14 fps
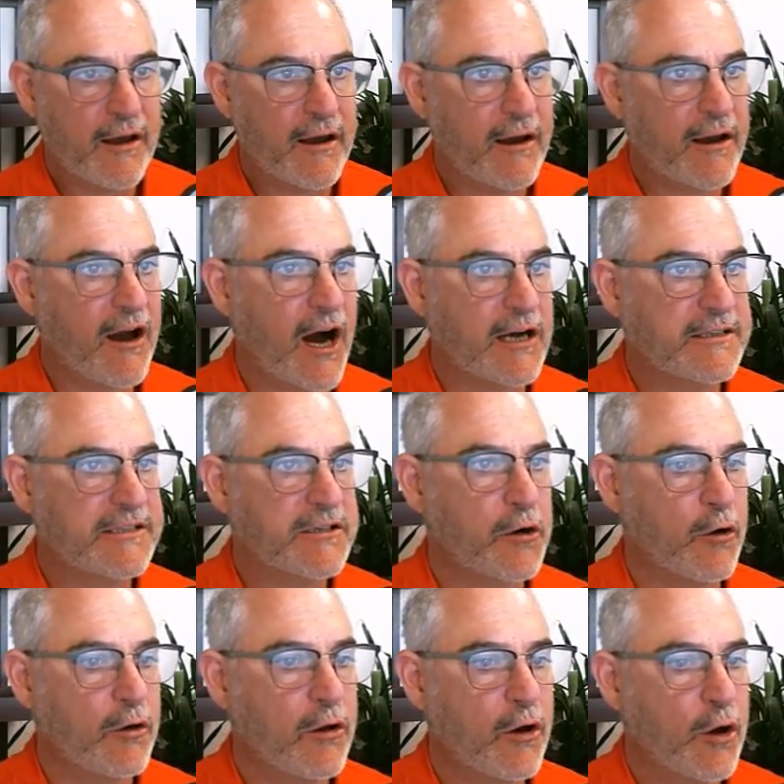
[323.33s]

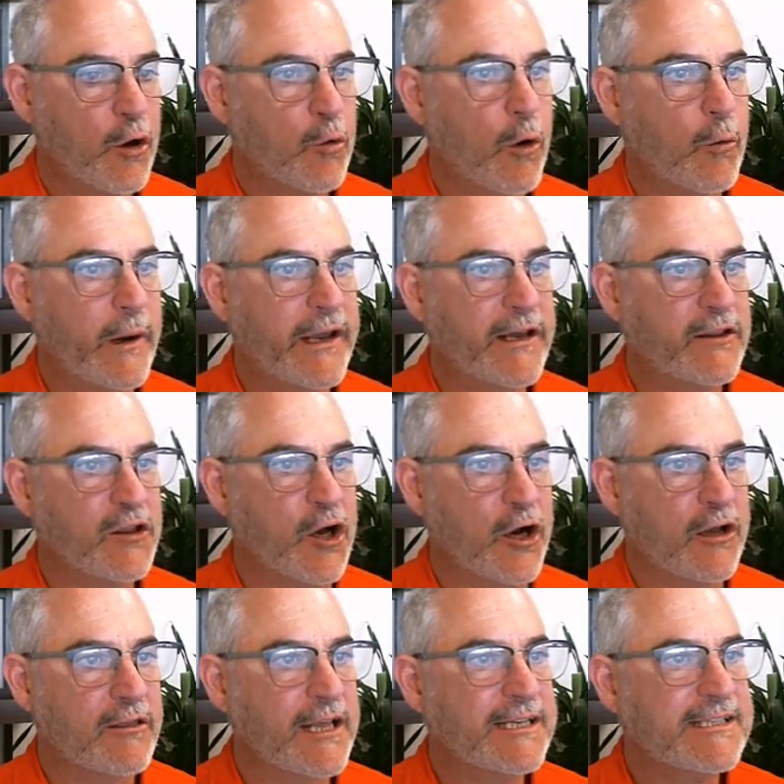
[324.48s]
console where we can
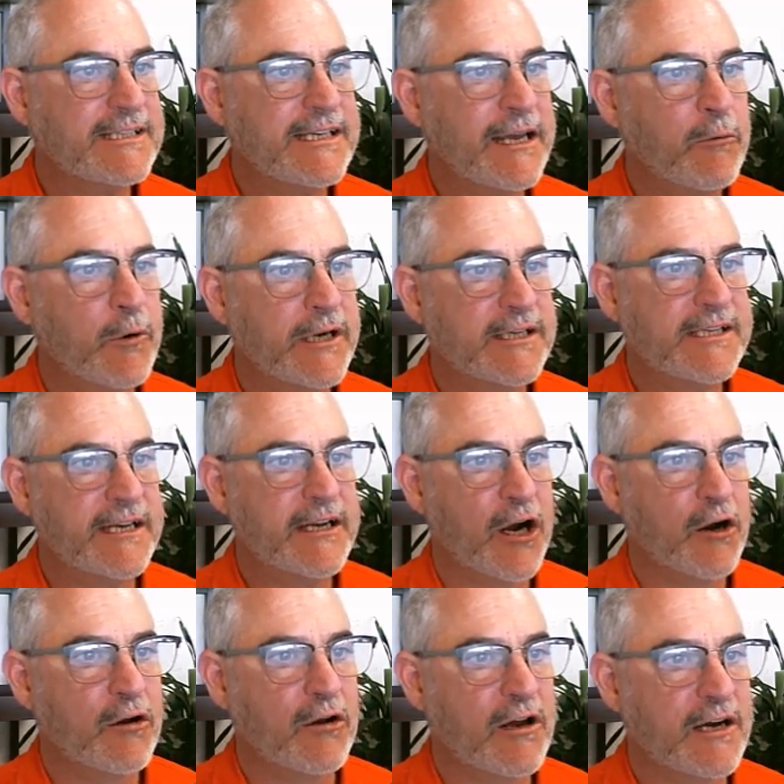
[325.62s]
look. Let's see what is in
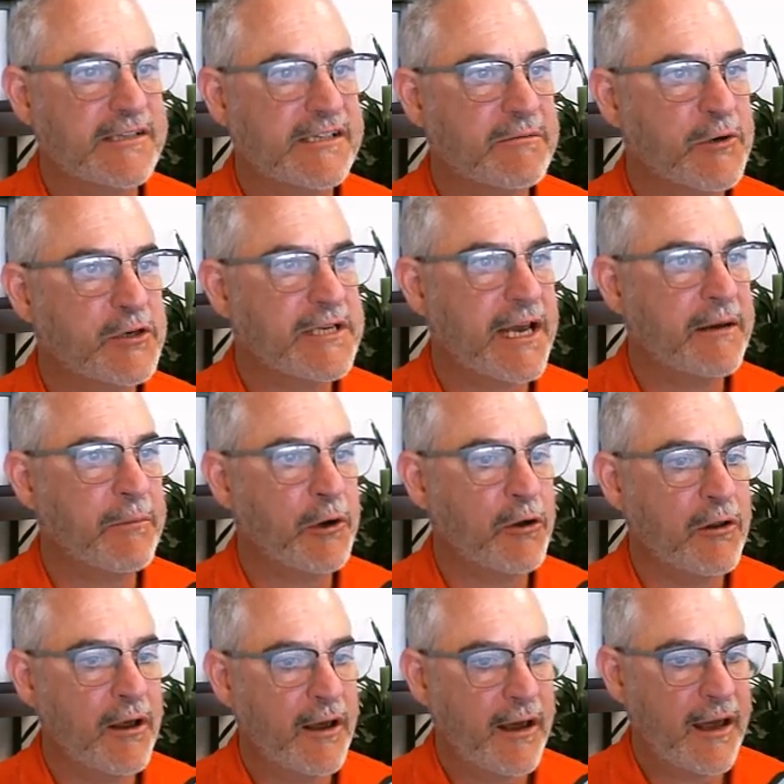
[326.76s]
our customer
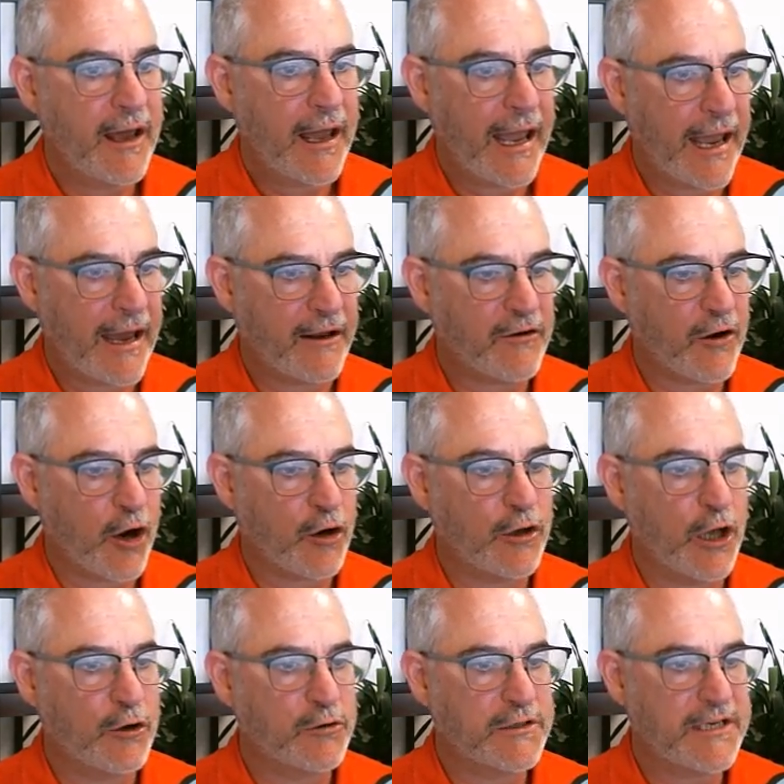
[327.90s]
table and our
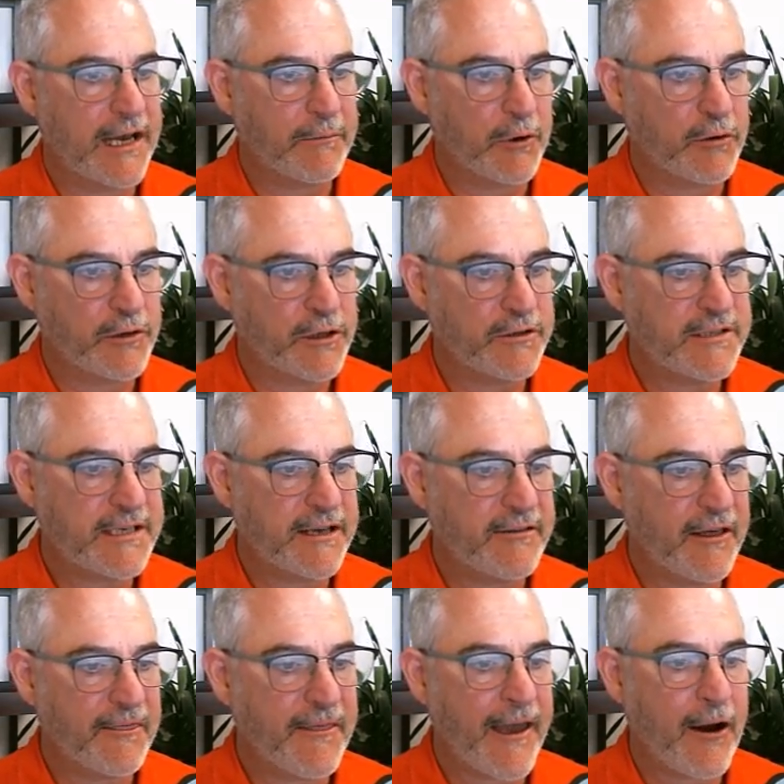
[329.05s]
loan table. You'll see
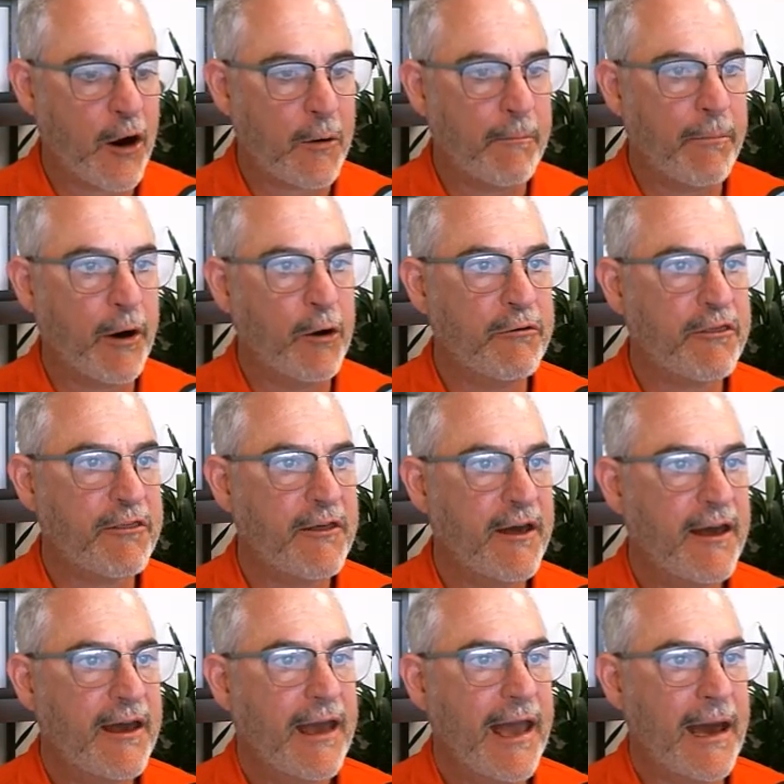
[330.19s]
that they are both
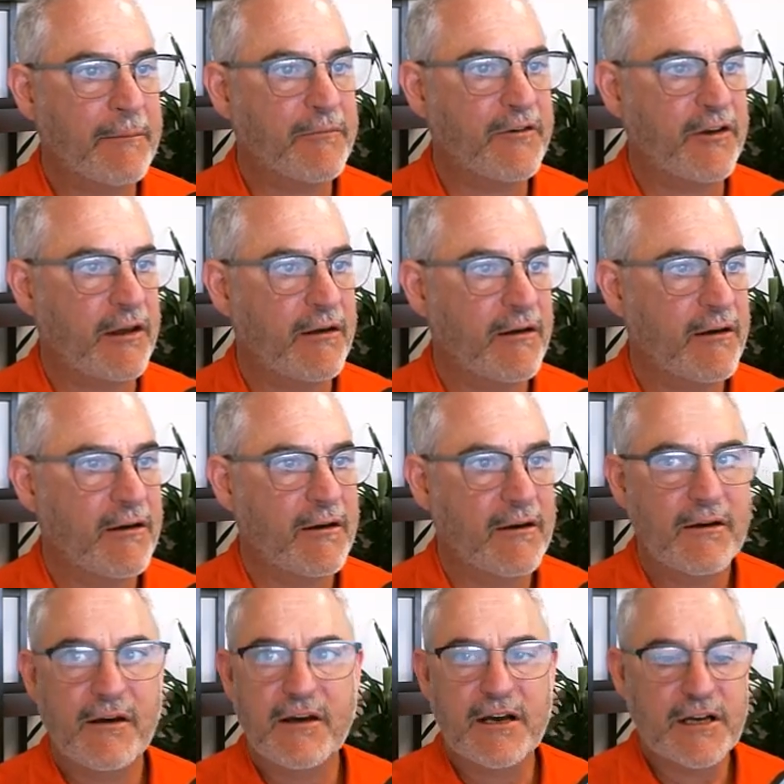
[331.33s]
empty.
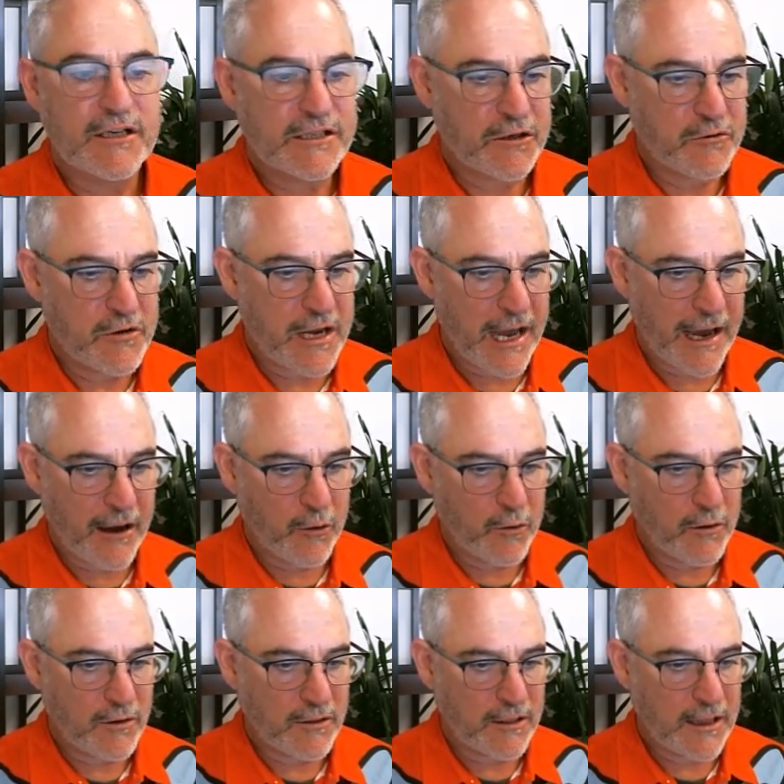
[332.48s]
So now
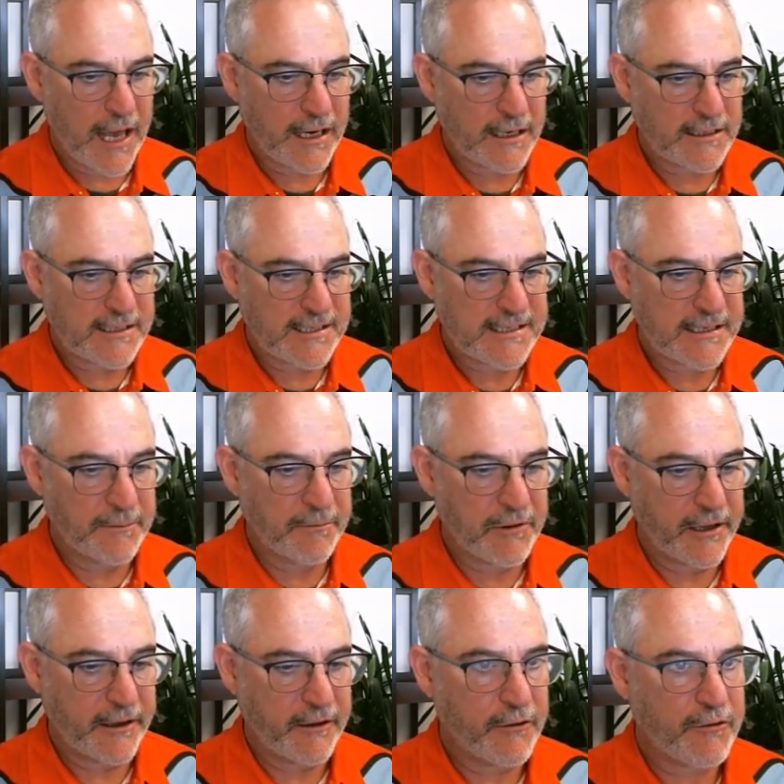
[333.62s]
let us
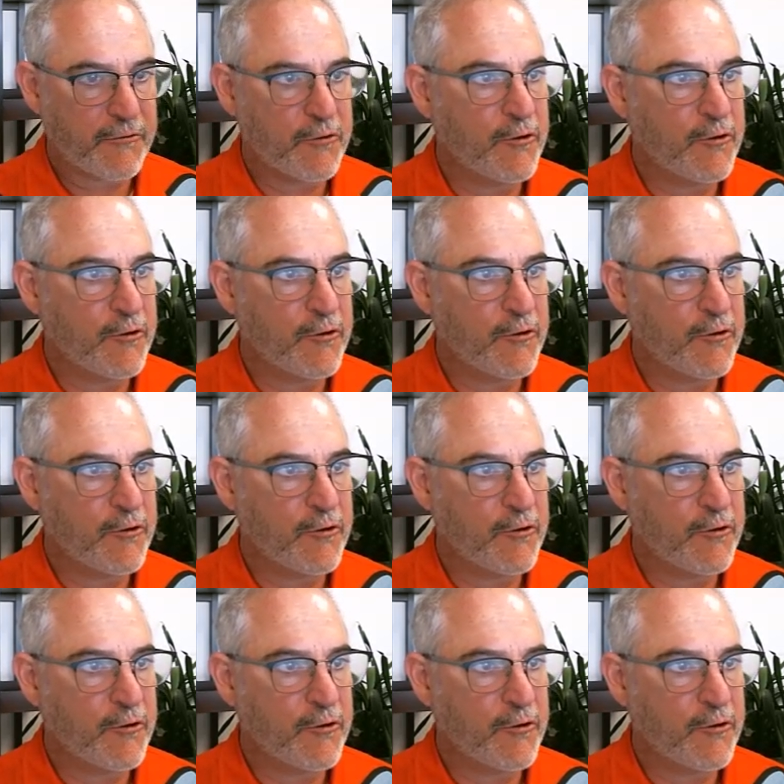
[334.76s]
simply, through